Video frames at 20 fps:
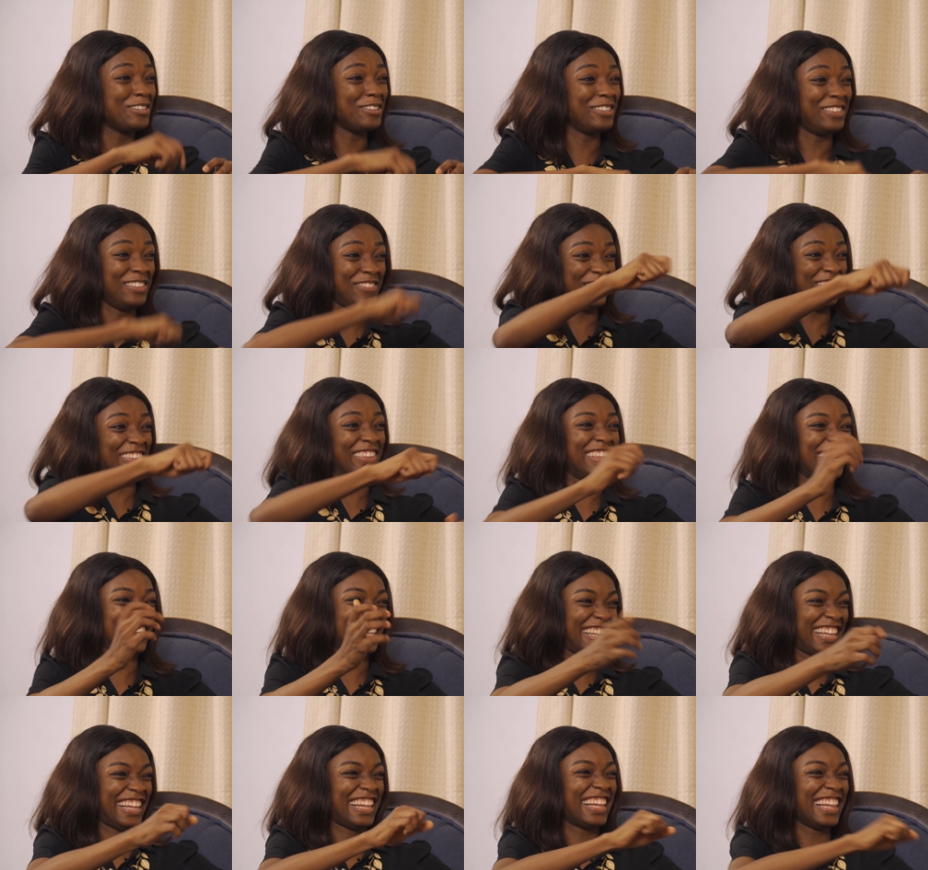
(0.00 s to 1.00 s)
fold one
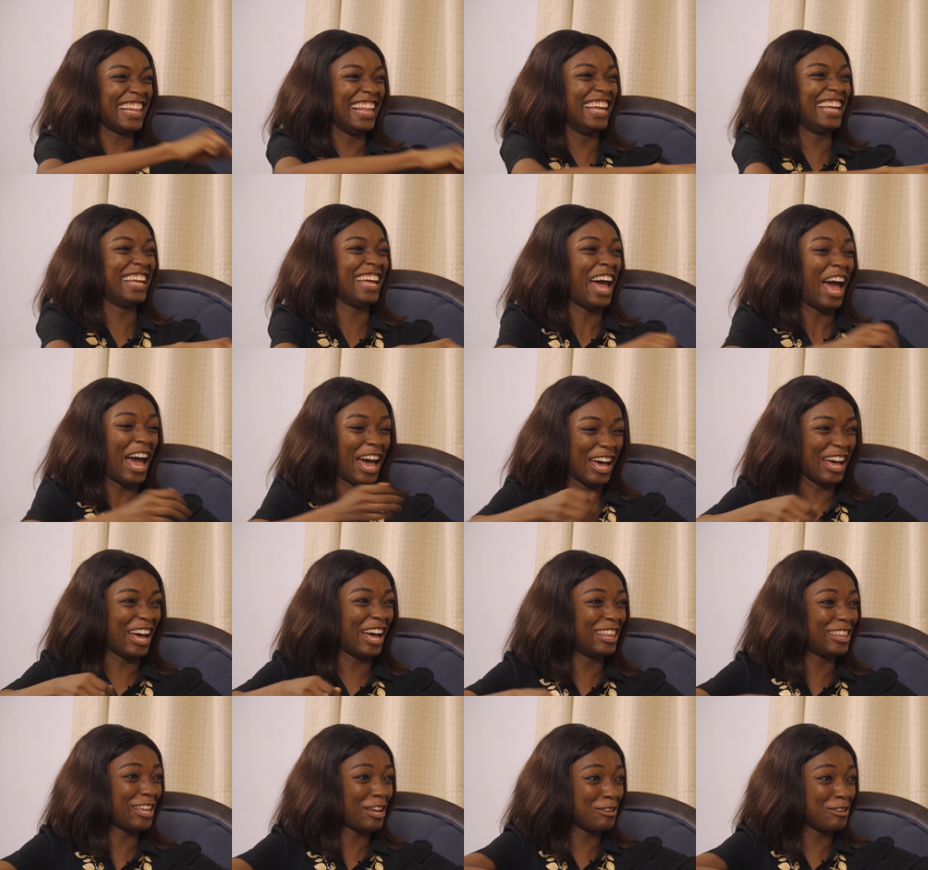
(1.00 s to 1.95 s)
part, the other part, and then I you,